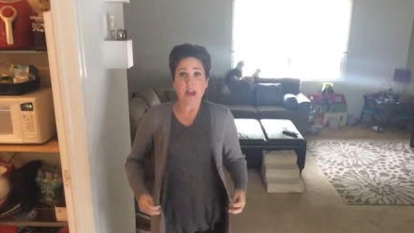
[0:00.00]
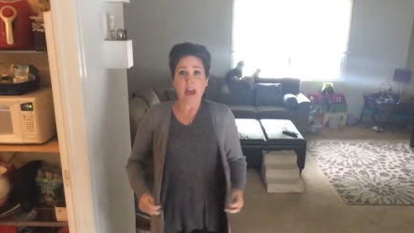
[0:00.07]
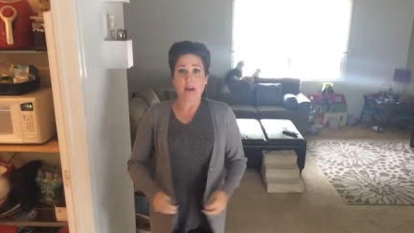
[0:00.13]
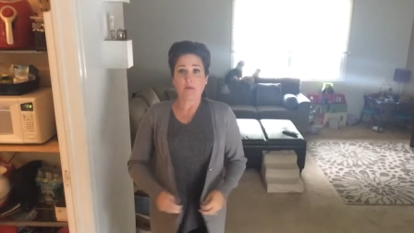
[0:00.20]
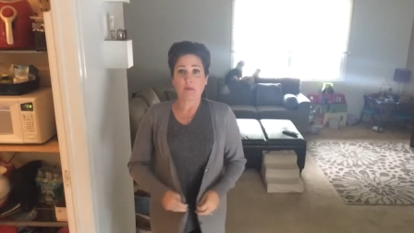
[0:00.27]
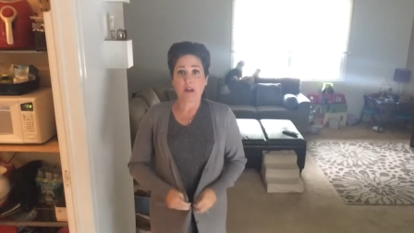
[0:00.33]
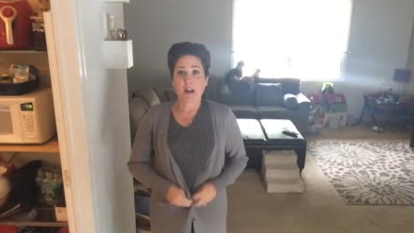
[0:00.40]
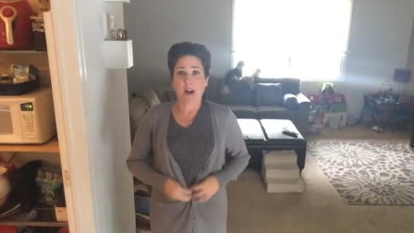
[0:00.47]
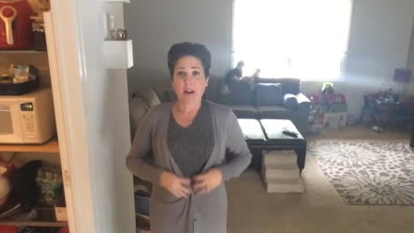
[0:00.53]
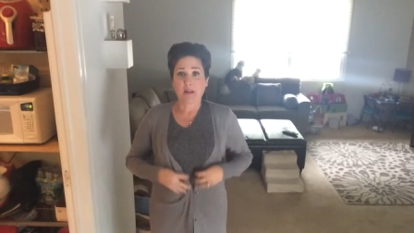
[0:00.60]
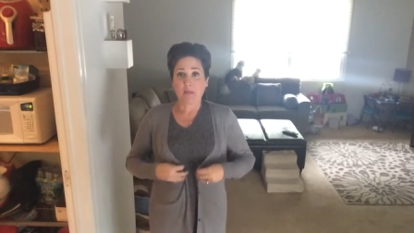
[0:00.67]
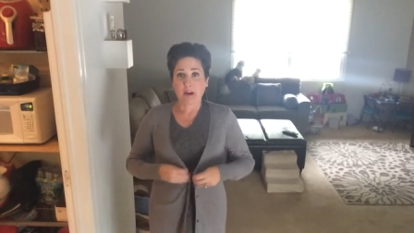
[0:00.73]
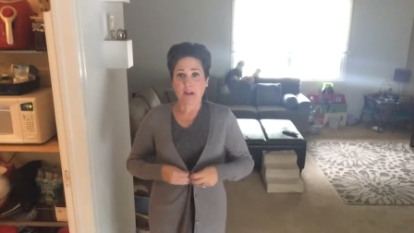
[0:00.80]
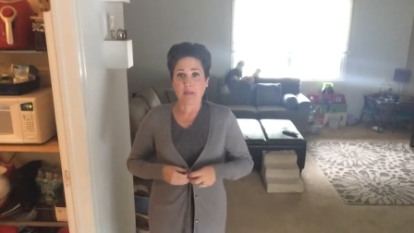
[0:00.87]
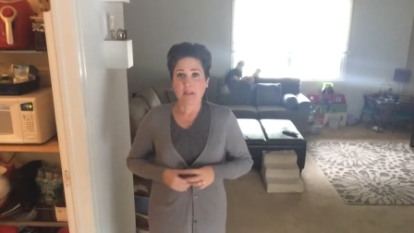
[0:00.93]
And when I
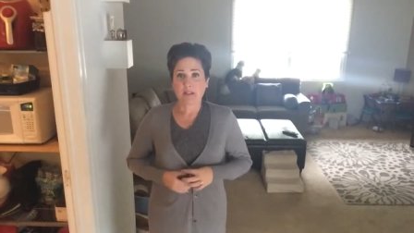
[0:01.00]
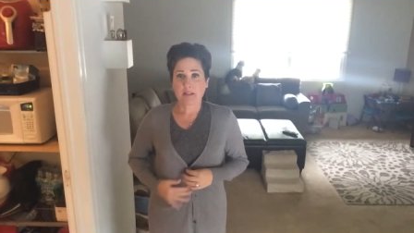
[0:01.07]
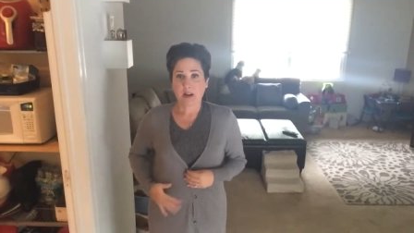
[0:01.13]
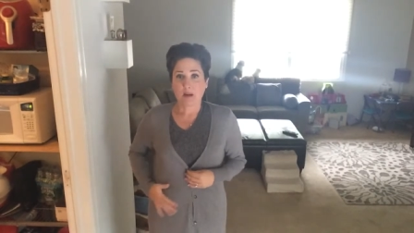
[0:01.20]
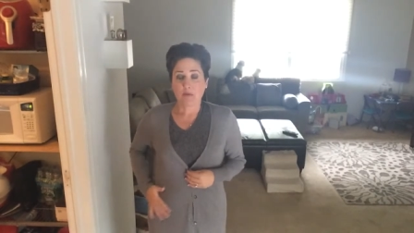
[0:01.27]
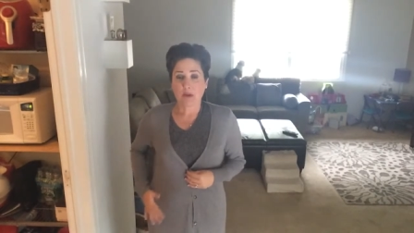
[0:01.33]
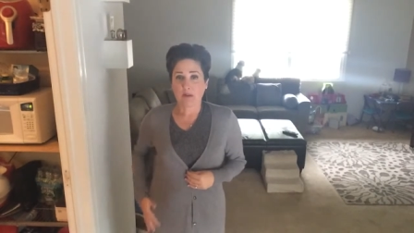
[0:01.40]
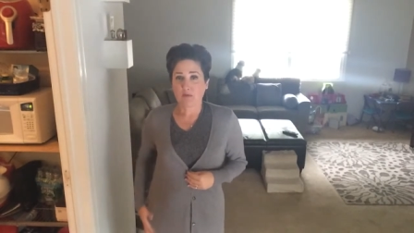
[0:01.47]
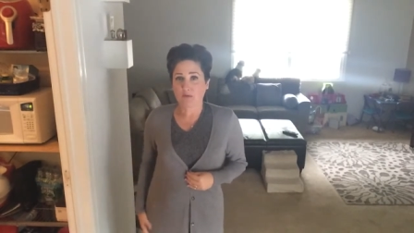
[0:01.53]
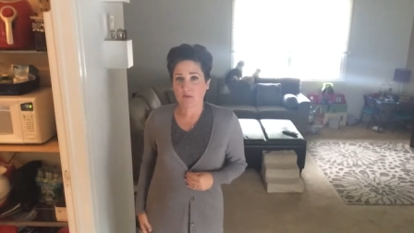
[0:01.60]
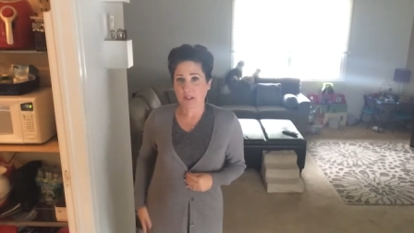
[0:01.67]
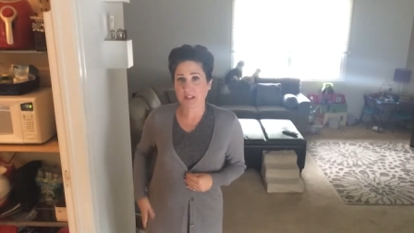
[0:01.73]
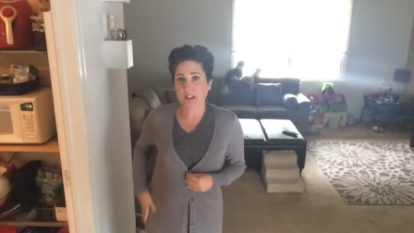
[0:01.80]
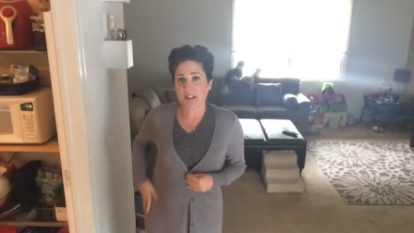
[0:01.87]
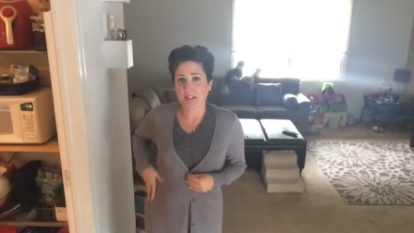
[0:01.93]
button this up, it
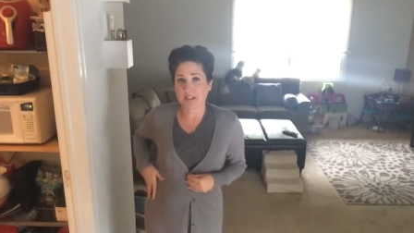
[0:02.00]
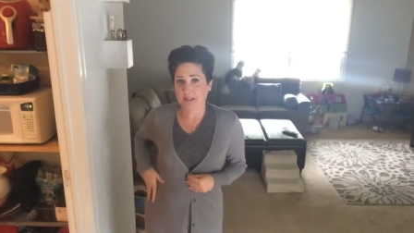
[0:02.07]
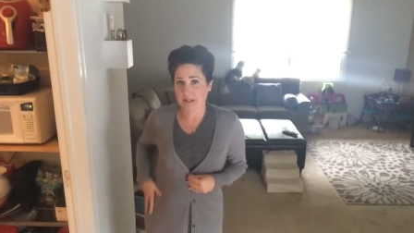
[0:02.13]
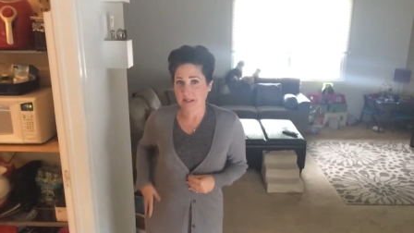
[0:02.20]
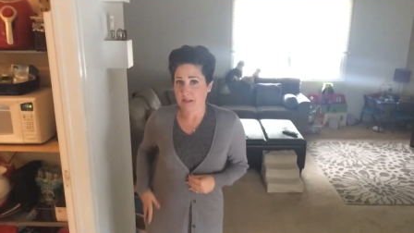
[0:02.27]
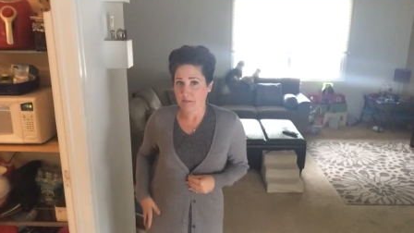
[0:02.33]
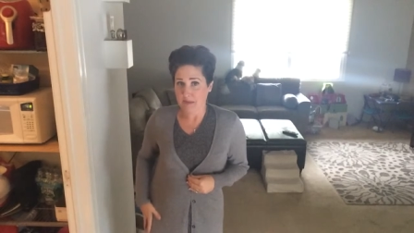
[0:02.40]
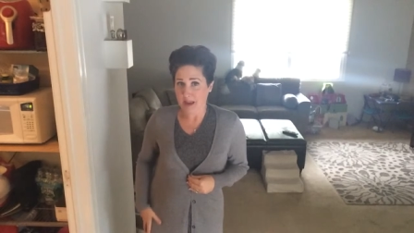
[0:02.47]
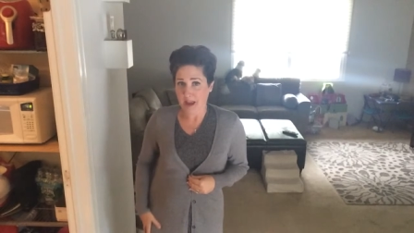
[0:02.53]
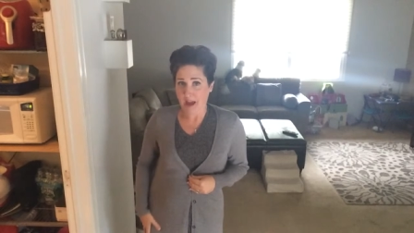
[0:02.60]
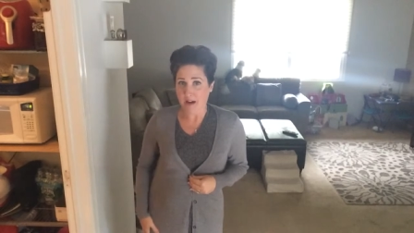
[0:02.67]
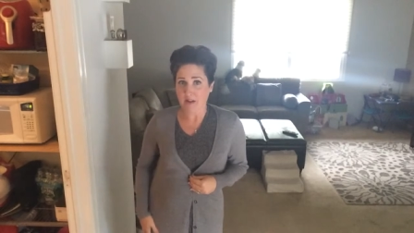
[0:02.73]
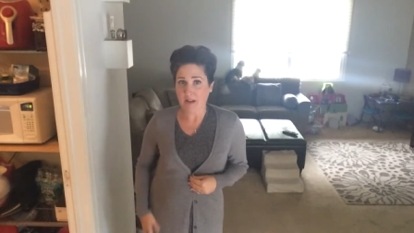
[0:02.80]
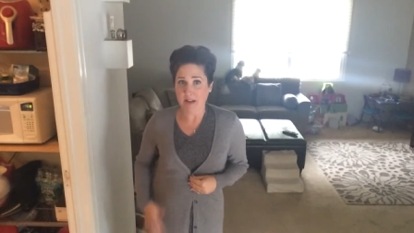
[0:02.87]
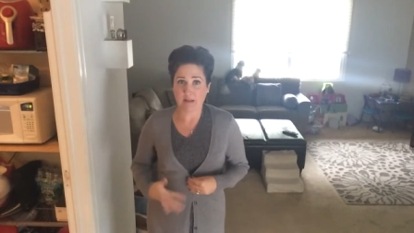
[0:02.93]
really does slim me
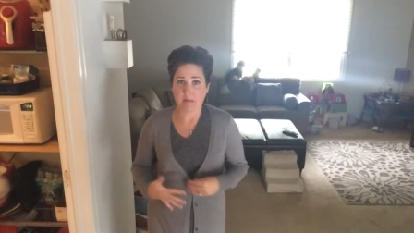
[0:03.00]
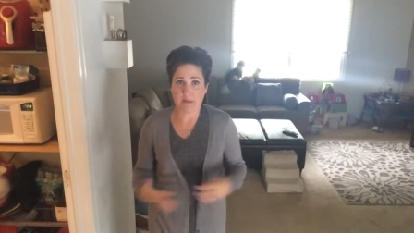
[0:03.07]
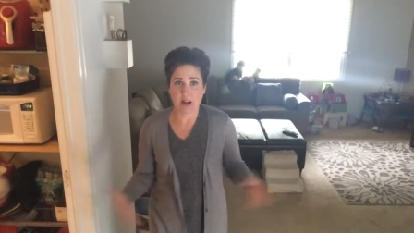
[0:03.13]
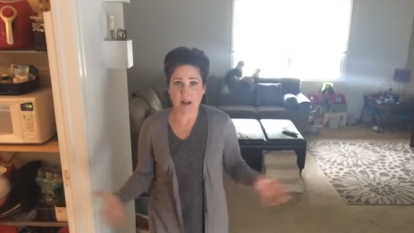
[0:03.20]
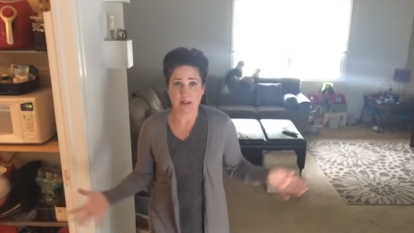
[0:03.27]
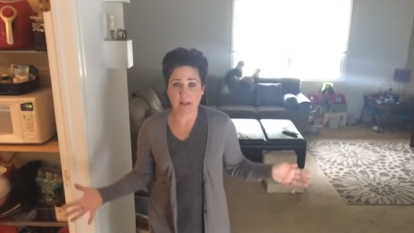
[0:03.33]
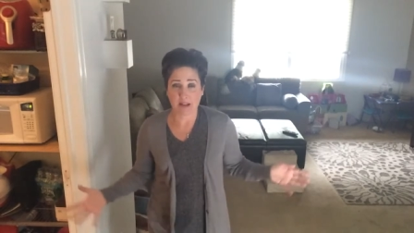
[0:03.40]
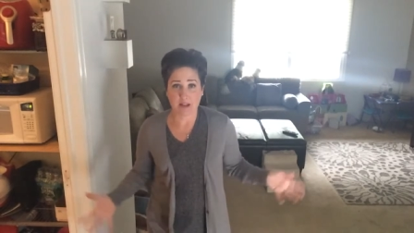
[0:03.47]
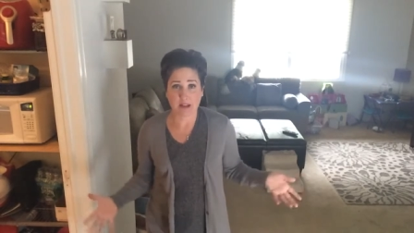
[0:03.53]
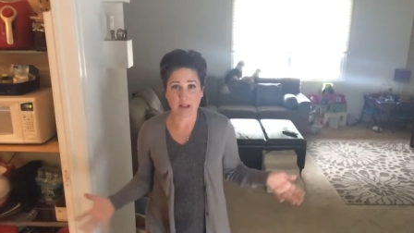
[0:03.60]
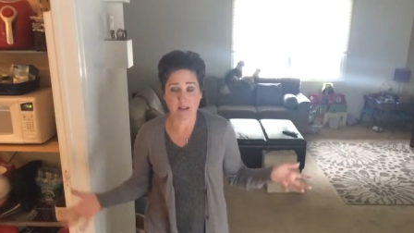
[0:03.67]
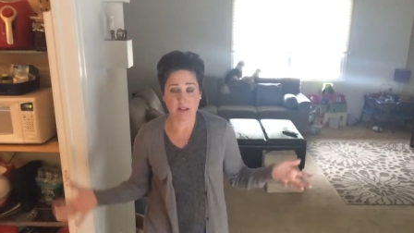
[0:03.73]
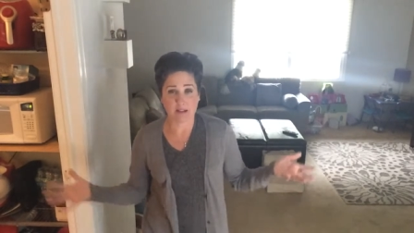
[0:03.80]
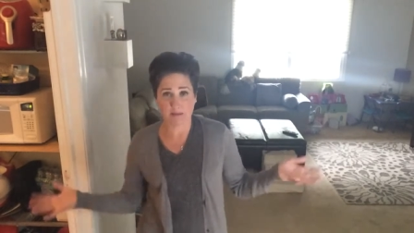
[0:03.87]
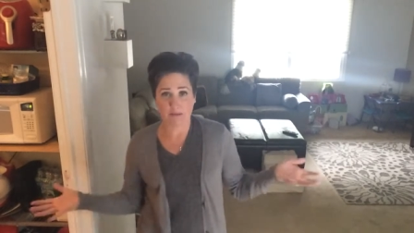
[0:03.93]
out and I'm not like